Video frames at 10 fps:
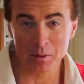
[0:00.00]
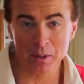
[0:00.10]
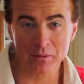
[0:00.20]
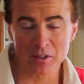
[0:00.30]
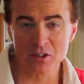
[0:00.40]
We
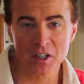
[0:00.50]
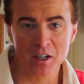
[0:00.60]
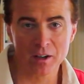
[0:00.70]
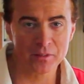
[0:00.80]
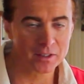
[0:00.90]
have to
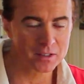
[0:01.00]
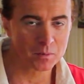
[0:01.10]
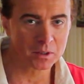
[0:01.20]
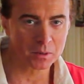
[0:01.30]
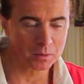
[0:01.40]
shake off these
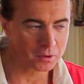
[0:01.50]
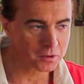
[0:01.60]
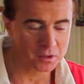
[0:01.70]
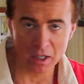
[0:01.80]
winter blues.